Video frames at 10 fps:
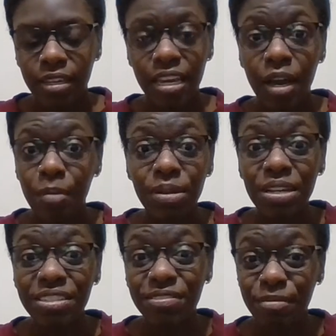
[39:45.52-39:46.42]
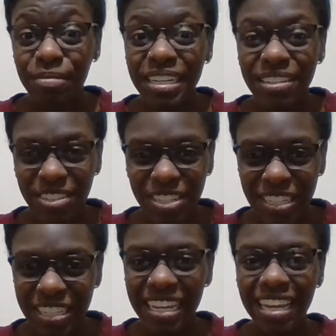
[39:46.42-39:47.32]
Yeah, plus for me,
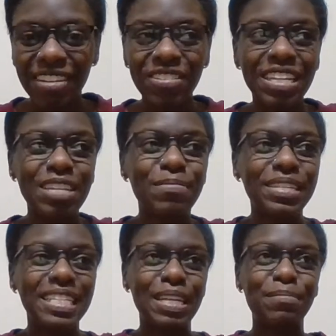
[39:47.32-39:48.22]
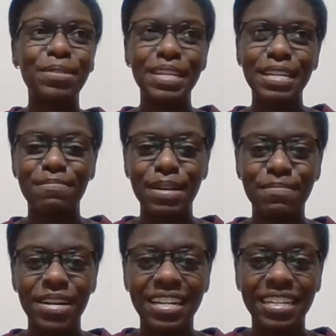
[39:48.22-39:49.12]
it'll keep it separate in my
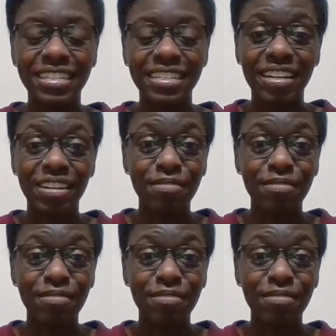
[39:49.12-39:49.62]
mind